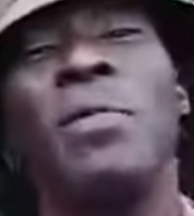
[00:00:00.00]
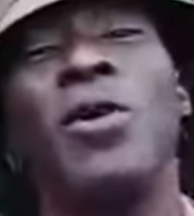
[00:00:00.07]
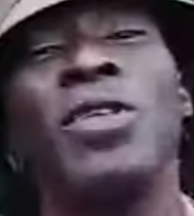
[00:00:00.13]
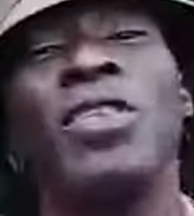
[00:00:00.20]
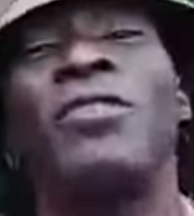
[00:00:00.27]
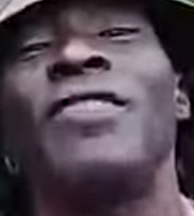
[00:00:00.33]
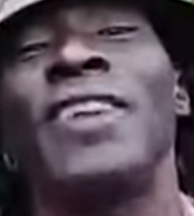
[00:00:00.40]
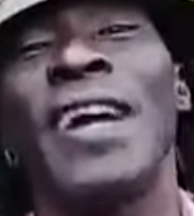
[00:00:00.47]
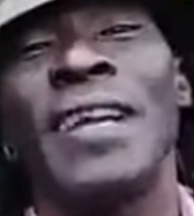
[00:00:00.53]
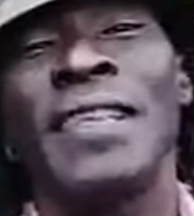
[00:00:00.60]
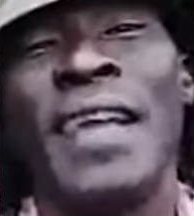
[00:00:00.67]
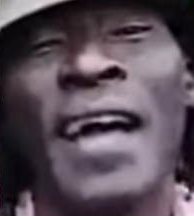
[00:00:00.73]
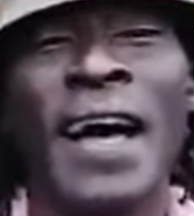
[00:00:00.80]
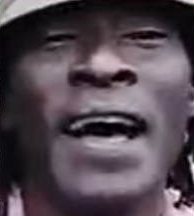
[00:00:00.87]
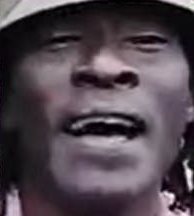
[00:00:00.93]
maybe you born three
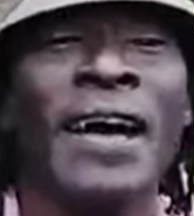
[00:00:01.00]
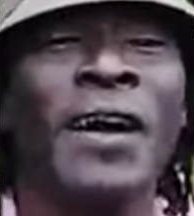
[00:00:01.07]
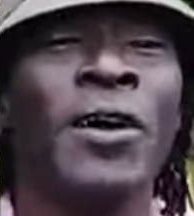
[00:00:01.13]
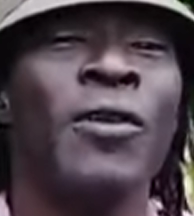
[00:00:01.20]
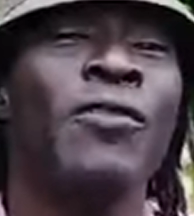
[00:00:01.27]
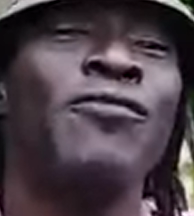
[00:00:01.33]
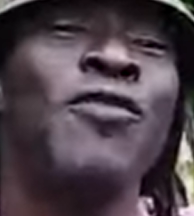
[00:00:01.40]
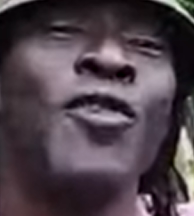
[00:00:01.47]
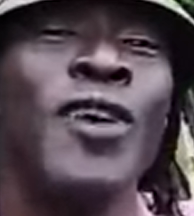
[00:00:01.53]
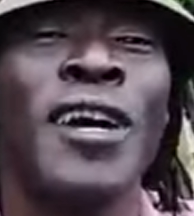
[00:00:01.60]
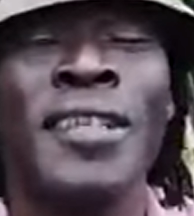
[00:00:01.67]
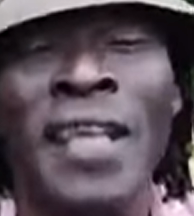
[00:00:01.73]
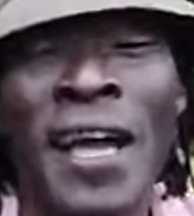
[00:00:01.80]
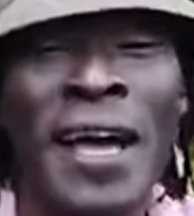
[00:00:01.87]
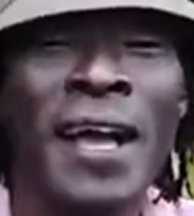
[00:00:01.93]
and uh, or
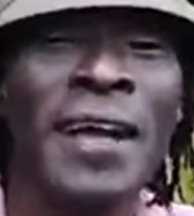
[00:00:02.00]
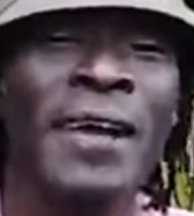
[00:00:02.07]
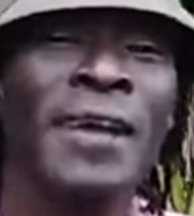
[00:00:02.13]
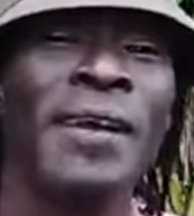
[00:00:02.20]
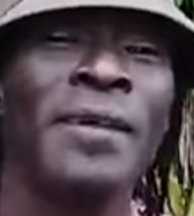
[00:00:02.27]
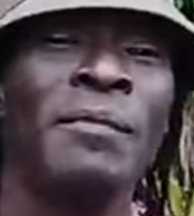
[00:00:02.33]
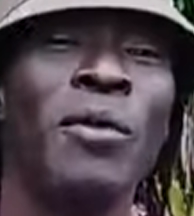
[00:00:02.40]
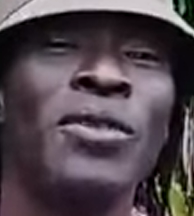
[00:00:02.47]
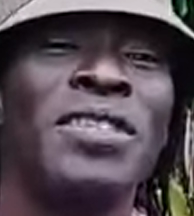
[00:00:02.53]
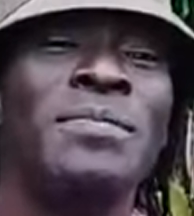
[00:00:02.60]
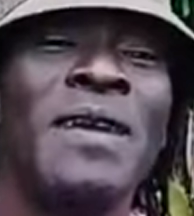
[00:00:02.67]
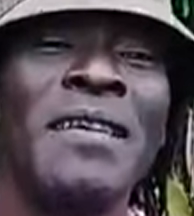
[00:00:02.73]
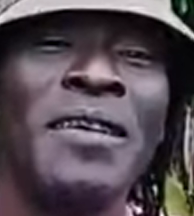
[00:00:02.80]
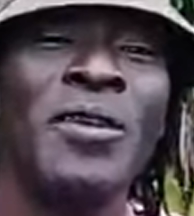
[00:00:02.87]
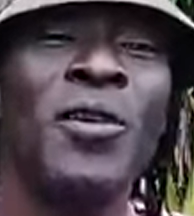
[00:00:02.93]
four and uh,
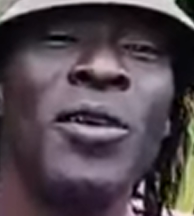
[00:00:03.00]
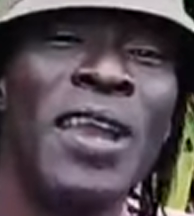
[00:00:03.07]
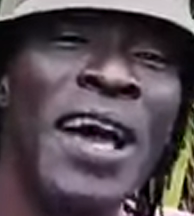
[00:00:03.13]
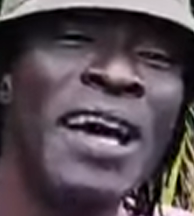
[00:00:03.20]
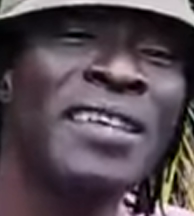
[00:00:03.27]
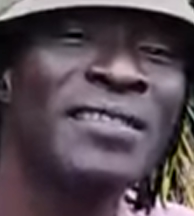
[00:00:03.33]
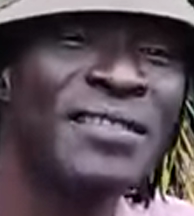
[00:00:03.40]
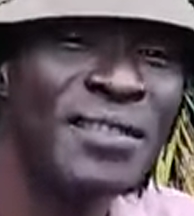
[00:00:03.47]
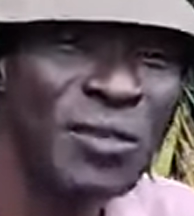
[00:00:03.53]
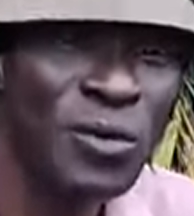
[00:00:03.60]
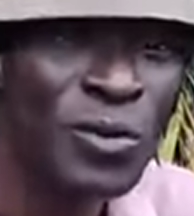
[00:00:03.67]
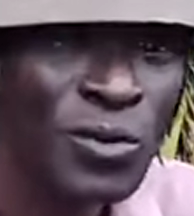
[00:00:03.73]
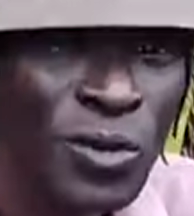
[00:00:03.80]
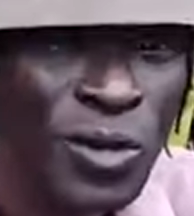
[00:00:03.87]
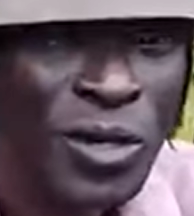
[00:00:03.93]
but married no last
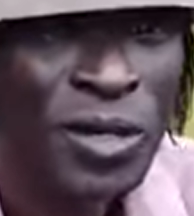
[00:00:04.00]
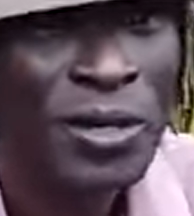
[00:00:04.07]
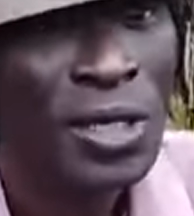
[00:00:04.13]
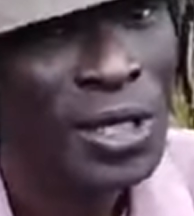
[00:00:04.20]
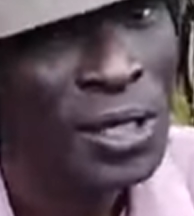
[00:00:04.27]
you know